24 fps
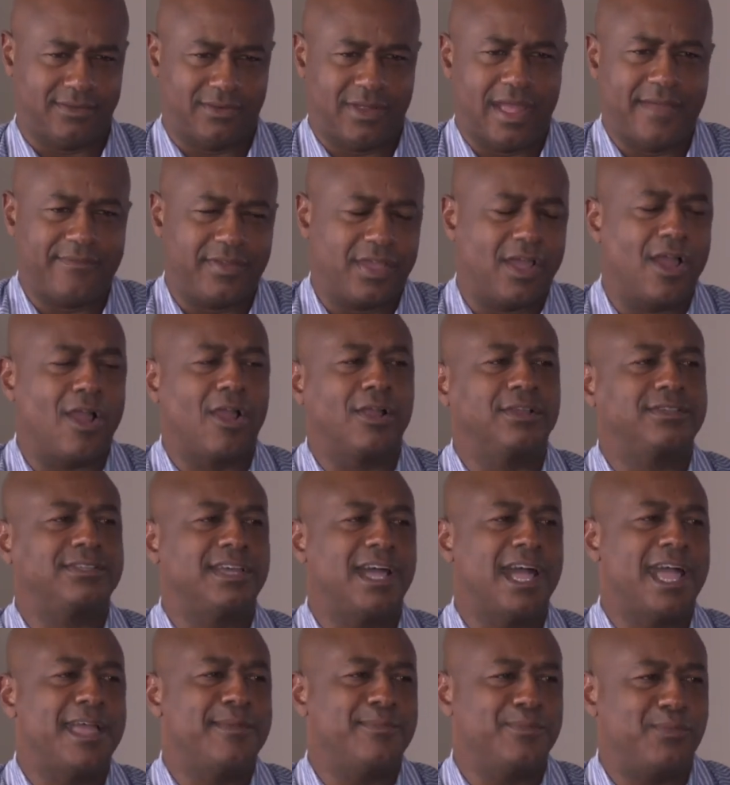They're having a
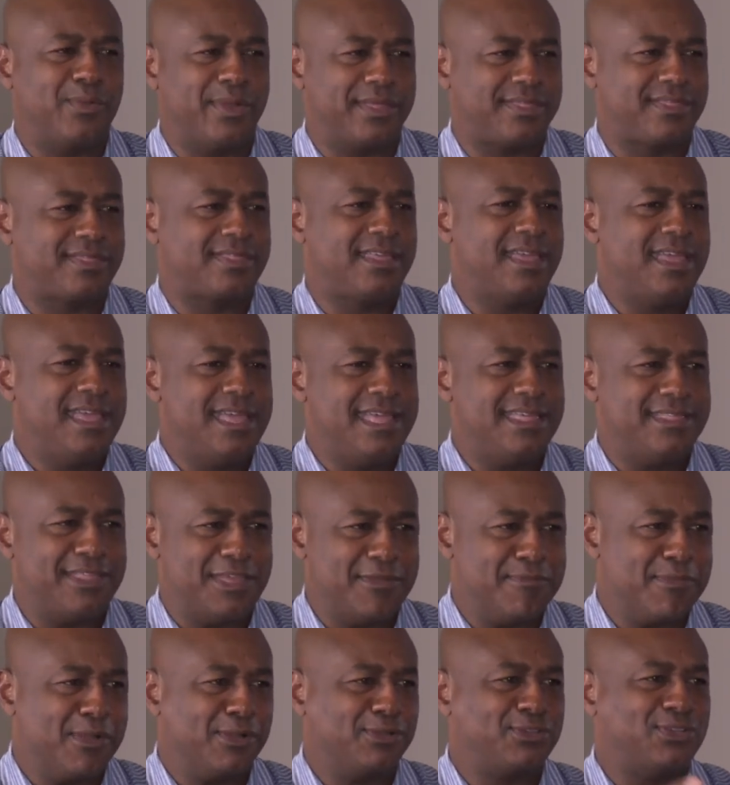hard time with
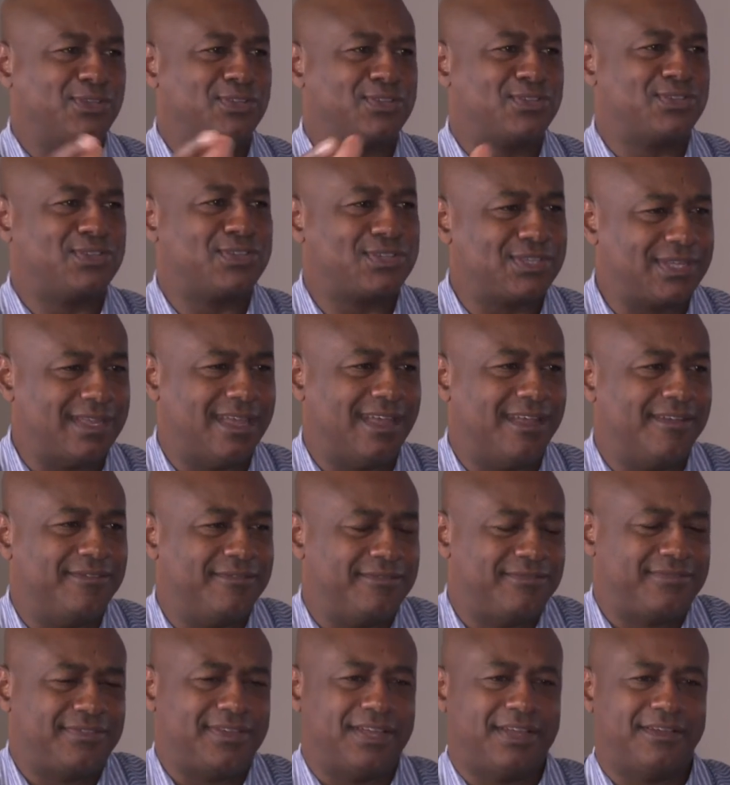the emergence
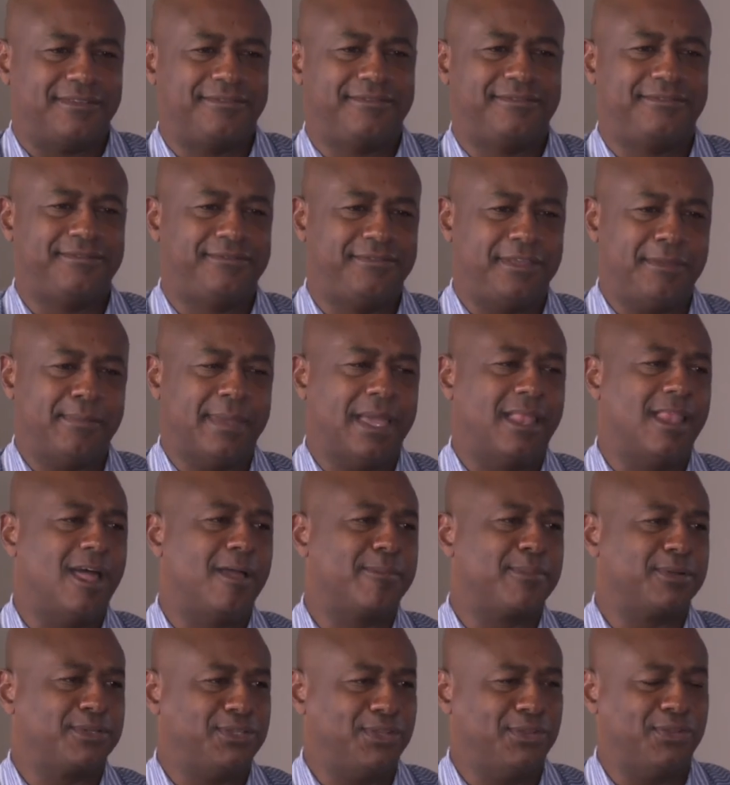of
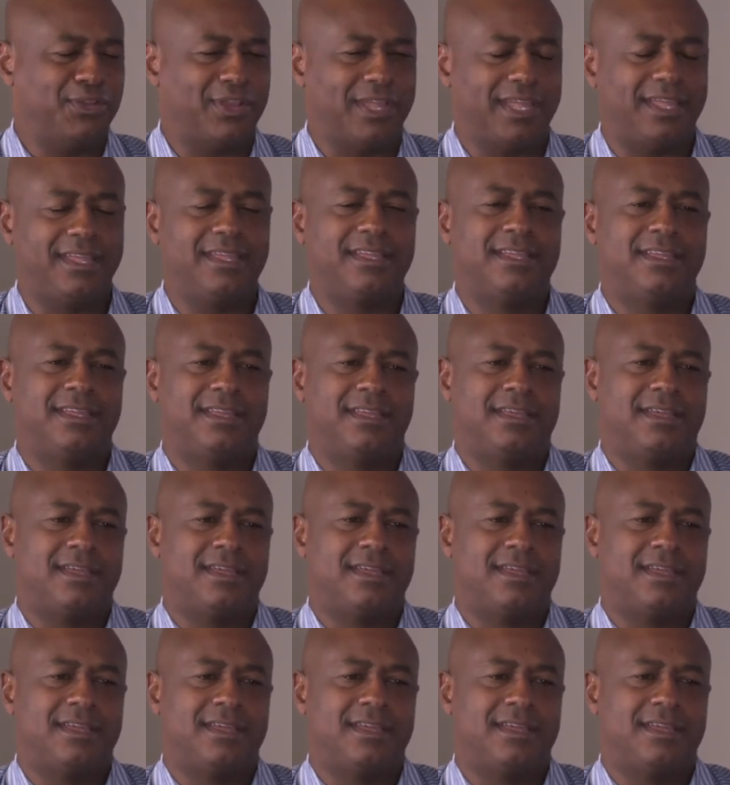female opportunity.